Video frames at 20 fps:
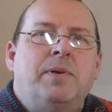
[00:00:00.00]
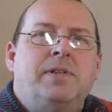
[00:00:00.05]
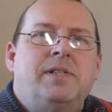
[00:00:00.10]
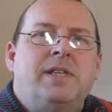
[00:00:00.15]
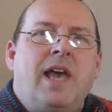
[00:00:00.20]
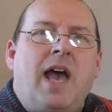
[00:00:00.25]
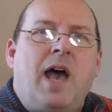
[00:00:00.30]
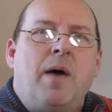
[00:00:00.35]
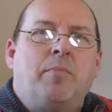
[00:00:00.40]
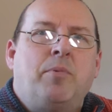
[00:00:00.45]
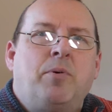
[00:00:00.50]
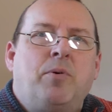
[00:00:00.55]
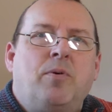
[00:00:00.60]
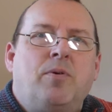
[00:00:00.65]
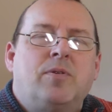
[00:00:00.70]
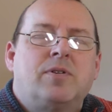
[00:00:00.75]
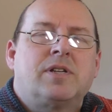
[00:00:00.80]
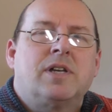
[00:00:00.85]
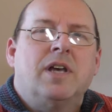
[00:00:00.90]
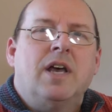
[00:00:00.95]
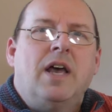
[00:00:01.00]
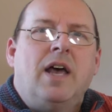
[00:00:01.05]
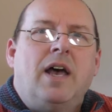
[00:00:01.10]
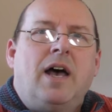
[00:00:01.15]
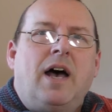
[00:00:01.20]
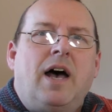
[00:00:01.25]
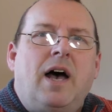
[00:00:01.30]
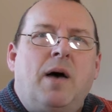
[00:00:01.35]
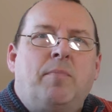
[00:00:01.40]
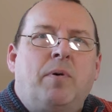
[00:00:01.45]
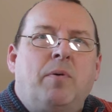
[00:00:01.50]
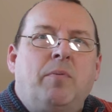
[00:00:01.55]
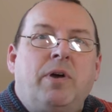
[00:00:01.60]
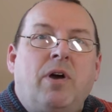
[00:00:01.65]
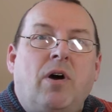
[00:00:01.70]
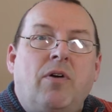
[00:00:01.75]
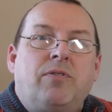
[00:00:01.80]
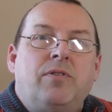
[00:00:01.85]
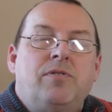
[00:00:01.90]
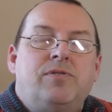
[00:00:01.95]
busy airport. But we
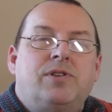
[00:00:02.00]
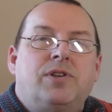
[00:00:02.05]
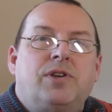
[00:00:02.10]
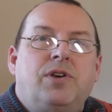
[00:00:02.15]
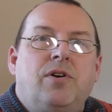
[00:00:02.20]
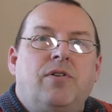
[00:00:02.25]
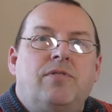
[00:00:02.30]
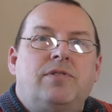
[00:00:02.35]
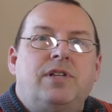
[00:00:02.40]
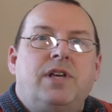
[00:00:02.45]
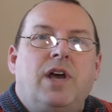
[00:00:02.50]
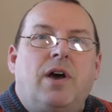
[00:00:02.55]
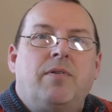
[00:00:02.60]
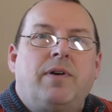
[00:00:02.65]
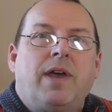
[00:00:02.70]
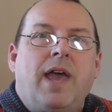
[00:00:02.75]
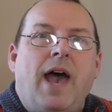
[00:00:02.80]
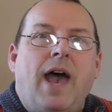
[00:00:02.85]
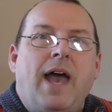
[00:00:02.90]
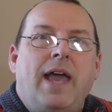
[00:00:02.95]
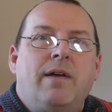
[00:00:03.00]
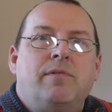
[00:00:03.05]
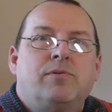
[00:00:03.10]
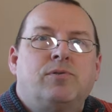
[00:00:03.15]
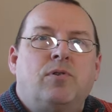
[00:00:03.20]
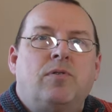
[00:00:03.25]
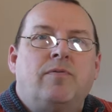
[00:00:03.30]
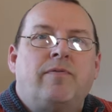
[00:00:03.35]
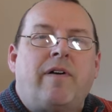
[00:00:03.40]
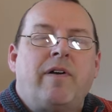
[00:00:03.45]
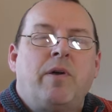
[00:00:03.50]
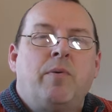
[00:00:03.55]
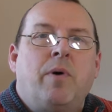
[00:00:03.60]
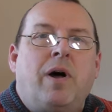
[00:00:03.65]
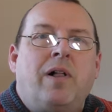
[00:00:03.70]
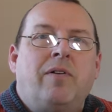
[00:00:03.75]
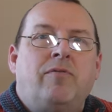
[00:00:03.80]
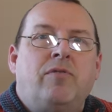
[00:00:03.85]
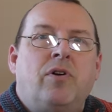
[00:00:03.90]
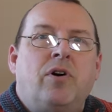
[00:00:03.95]
got through security okay. It was all very
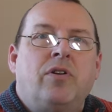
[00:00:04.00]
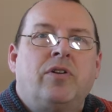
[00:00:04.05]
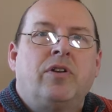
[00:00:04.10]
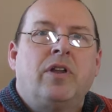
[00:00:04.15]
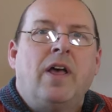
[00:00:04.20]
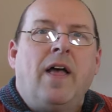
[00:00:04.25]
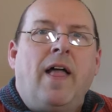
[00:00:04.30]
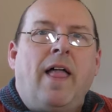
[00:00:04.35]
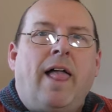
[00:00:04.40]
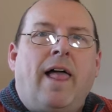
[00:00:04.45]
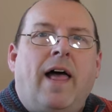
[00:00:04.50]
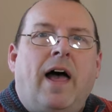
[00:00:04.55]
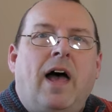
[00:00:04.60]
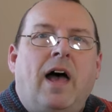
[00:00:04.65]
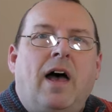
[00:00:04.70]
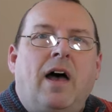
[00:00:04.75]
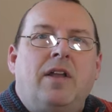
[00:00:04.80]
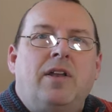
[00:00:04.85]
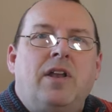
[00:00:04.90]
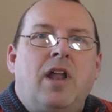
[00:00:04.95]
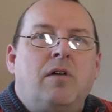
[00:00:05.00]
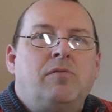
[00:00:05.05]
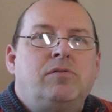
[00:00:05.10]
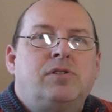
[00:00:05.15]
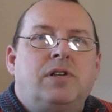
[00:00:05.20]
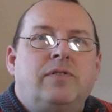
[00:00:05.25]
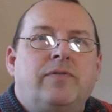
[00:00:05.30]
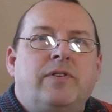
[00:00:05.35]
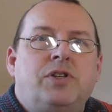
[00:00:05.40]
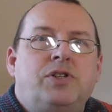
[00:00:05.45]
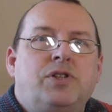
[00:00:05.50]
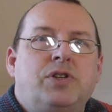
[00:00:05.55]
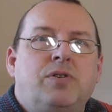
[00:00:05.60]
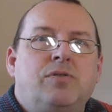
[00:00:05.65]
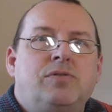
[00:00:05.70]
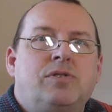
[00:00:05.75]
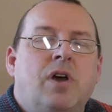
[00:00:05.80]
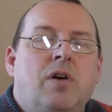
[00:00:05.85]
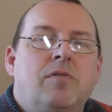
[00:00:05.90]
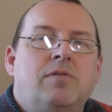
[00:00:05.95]
well run. No sort of
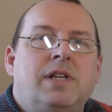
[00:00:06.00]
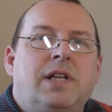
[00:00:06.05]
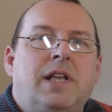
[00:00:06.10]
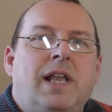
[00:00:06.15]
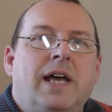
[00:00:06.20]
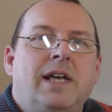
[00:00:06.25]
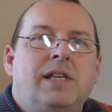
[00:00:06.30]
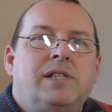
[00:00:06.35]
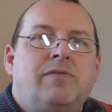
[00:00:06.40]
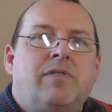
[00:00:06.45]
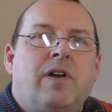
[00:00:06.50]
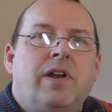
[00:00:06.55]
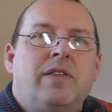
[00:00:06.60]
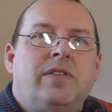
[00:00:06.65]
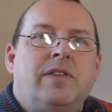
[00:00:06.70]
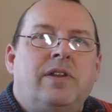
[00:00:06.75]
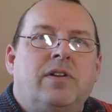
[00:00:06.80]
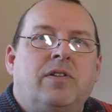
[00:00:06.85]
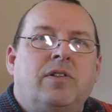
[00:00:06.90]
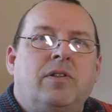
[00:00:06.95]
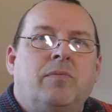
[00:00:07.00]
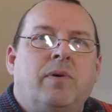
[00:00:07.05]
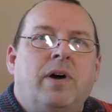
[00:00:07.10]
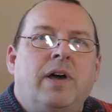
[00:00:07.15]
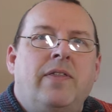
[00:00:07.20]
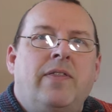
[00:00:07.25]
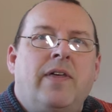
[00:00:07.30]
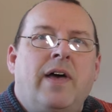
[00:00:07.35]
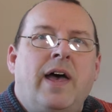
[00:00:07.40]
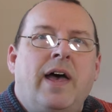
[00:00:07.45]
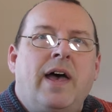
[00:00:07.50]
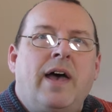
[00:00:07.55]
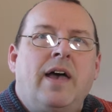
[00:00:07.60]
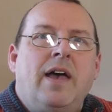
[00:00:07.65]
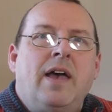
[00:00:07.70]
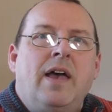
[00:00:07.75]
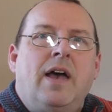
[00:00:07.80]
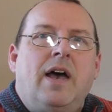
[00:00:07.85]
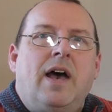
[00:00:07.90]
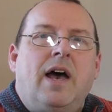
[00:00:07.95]
issues, no delays or anything on the way there.
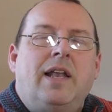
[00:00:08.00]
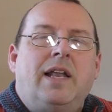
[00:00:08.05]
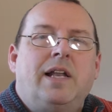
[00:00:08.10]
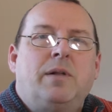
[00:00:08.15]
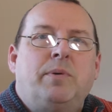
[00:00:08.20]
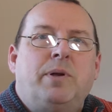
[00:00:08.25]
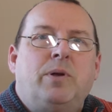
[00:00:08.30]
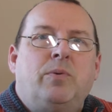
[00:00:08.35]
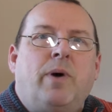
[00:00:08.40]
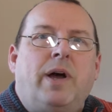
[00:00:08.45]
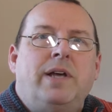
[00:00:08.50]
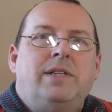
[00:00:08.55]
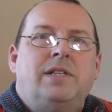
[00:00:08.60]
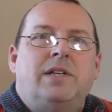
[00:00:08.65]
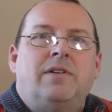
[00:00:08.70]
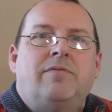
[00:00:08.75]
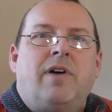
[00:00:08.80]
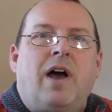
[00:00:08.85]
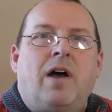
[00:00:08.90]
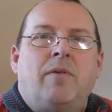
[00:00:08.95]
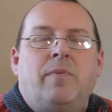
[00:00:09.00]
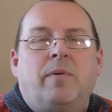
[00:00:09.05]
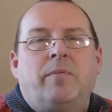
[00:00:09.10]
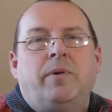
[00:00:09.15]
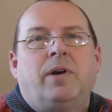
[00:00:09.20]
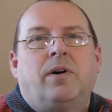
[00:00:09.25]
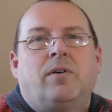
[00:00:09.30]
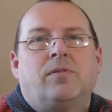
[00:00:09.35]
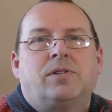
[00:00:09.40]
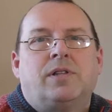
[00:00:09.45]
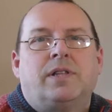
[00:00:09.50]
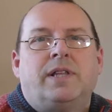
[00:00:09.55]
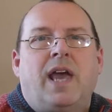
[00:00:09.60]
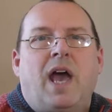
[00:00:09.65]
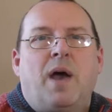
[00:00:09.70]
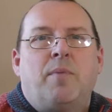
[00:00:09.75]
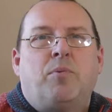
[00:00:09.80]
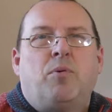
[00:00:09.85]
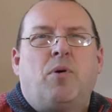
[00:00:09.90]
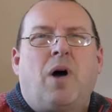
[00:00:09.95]
A little bit of waiting around when we got to the
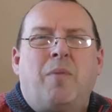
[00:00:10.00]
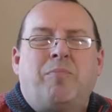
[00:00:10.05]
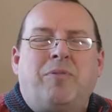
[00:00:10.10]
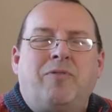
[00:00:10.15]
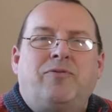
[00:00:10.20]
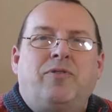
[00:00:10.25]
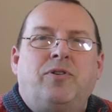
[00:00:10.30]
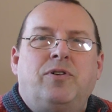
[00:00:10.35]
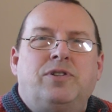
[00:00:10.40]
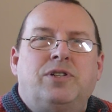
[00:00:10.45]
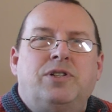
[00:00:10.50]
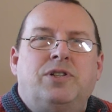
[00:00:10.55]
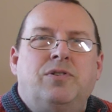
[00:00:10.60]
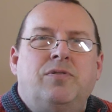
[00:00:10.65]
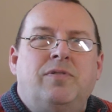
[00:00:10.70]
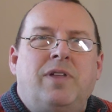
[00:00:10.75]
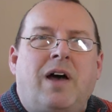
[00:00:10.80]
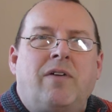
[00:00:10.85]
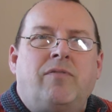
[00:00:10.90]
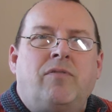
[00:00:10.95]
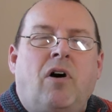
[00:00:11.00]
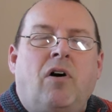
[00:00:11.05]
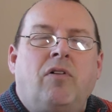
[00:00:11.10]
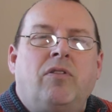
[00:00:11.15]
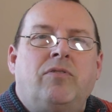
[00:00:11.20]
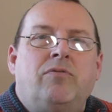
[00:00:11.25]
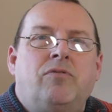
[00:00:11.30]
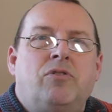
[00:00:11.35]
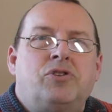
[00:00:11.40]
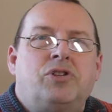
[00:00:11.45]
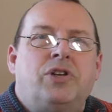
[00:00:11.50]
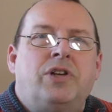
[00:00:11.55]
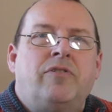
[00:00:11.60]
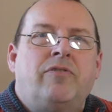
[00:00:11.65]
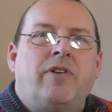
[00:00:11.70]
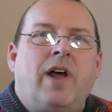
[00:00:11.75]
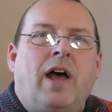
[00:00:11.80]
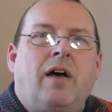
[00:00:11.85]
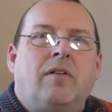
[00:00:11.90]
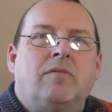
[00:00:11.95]
airport. I prefer to do that rather than rushing
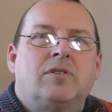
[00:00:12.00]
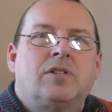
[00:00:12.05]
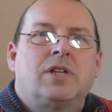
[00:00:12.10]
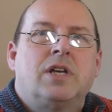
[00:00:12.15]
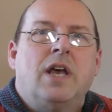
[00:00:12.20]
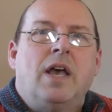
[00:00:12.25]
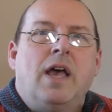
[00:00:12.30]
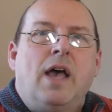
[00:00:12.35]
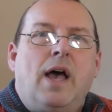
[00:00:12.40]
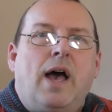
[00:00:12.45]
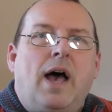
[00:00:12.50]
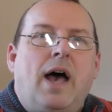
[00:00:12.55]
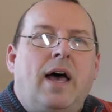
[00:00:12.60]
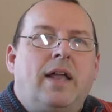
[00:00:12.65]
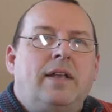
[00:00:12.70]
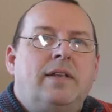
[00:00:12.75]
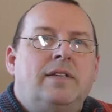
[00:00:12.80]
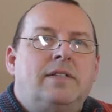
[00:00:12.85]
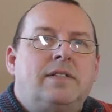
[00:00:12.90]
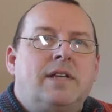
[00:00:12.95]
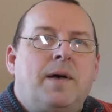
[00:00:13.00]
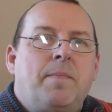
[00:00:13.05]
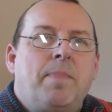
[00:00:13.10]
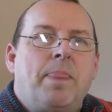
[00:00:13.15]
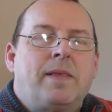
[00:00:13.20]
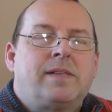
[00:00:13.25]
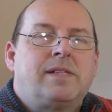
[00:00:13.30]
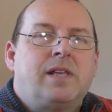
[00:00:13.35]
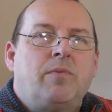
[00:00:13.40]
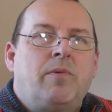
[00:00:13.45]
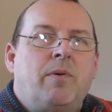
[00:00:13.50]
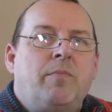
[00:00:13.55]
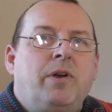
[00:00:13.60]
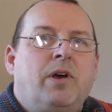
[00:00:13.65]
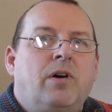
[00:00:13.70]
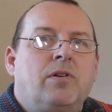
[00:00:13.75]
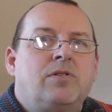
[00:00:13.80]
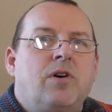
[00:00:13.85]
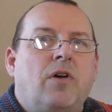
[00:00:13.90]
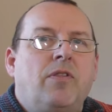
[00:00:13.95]
around. And so when
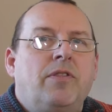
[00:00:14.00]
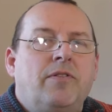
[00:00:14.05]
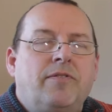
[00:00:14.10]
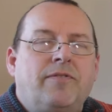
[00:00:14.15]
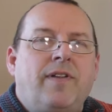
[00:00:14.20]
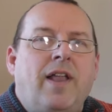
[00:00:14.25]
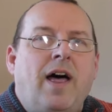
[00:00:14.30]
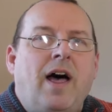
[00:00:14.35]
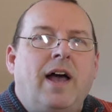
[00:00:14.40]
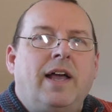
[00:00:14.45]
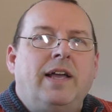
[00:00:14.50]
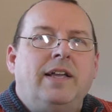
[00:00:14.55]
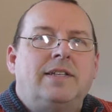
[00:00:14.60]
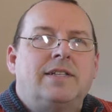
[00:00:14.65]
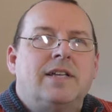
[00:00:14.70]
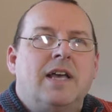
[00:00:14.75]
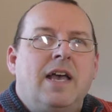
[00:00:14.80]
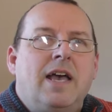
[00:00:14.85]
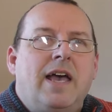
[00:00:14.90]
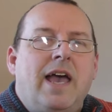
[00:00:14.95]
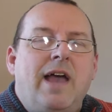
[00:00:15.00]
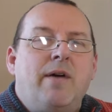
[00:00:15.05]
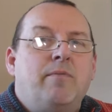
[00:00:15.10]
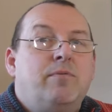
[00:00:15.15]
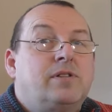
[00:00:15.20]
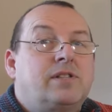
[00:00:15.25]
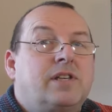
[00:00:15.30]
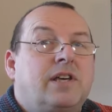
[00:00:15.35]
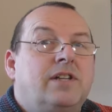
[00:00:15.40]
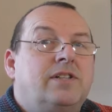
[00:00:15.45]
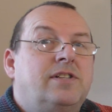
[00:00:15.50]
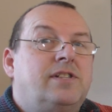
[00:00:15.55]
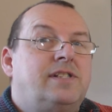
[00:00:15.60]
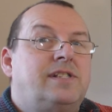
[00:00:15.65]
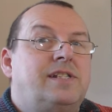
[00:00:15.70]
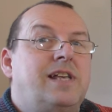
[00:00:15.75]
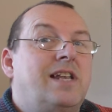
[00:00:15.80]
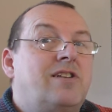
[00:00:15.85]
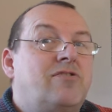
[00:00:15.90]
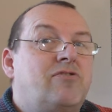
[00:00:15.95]
we got on the flight, it was
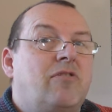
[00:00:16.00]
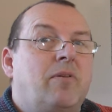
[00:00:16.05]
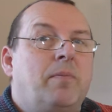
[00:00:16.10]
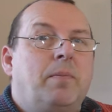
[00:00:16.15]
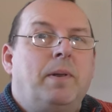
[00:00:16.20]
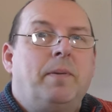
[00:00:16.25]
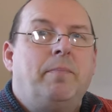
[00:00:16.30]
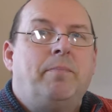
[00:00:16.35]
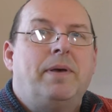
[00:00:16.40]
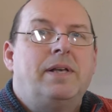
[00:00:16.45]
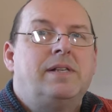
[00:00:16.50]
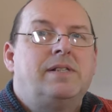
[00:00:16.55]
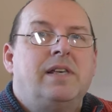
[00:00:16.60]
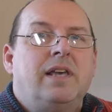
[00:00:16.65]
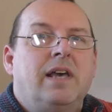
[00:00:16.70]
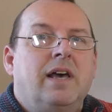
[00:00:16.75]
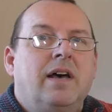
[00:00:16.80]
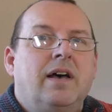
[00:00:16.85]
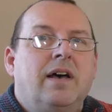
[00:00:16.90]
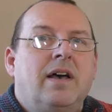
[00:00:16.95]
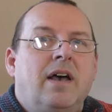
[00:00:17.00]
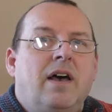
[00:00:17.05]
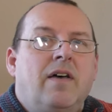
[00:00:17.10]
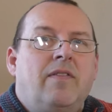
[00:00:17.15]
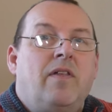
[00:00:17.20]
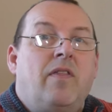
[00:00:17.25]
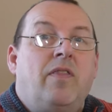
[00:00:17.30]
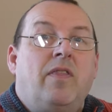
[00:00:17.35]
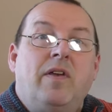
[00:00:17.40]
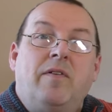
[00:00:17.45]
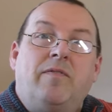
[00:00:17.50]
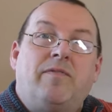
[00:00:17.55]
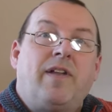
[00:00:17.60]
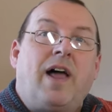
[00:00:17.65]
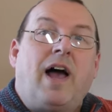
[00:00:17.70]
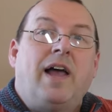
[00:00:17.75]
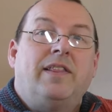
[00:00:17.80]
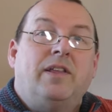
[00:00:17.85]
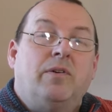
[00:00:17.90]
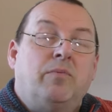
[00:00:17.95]
considerably busier than the
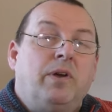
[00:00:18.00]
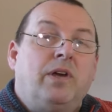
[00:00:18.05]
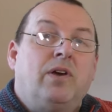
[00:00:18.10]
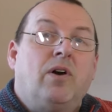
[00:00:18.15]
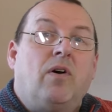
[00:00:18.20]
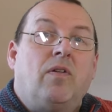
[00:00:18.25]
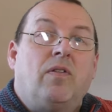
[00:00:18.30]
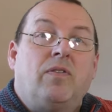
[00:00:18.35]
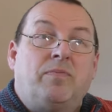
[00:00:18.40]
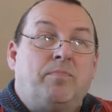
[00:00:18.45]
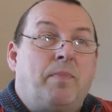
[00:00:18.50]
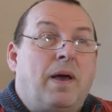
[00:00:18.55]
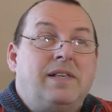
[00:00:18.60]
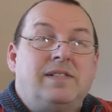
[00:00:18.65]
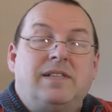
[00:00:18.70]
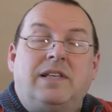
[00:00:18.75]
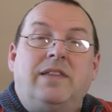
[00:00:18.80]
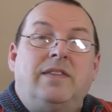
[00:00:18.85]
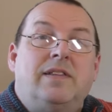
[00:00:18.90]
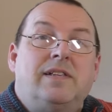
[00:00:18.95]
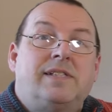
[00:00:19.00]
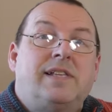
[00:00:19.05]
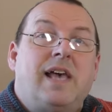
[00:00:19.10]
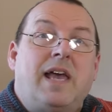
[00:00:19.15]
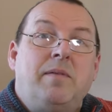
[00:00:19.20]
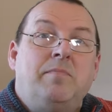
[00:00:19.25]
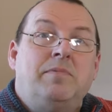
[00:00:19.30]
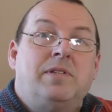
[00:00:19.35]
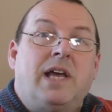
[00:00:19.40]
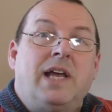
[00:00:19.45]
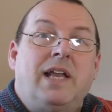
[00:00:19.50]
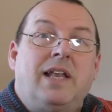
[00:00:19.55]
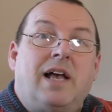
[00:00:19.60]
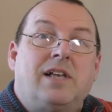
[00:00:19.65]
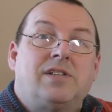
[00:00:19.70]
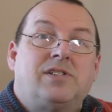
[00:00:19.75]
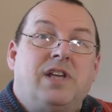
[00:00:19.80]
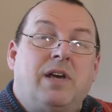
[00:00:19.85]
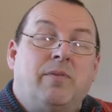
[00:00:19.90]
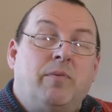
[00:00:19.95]
flight that we got basically the same day
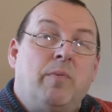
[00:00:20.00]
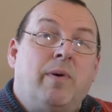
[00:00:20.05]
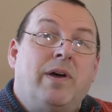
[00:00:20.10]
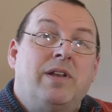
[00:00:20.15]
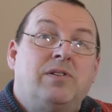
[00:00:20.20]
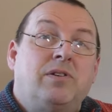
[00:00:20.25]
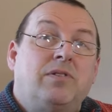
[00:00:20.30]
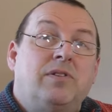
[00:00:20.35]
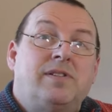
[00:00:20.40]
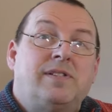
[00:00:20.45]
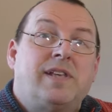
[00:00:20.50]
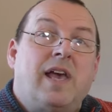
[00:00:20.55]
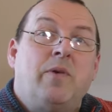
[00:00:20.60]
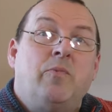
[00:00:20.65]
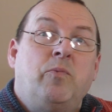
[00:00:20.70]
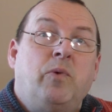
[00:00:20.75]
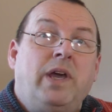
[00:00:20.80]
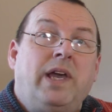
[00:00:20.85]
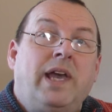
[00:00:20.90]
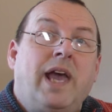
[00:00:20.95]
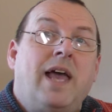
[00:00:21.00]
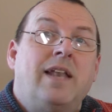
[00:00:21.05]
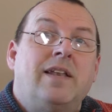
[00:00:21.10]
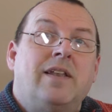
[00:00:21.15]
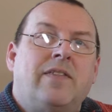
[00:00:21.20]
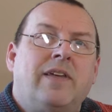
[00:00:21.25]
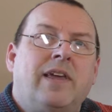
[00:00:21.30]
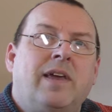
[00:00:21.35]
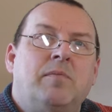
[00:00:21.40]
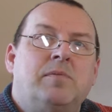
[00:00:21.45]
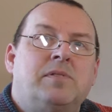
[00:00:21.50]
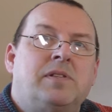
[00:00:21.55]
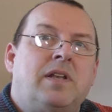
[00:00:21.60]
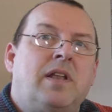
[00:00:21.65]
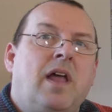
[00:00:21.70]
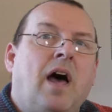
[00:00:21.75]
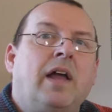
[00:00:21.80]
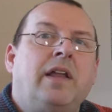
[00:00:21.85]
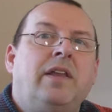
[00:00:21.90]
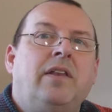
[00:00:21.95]
last year. We went on the same weekend. I think it was the
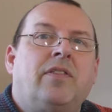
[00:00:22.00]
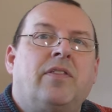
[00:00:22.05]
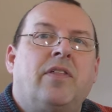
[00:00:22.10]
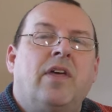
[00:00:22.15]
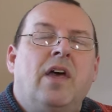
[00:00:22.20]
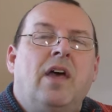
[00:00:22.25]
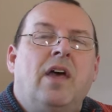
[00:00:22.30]
9th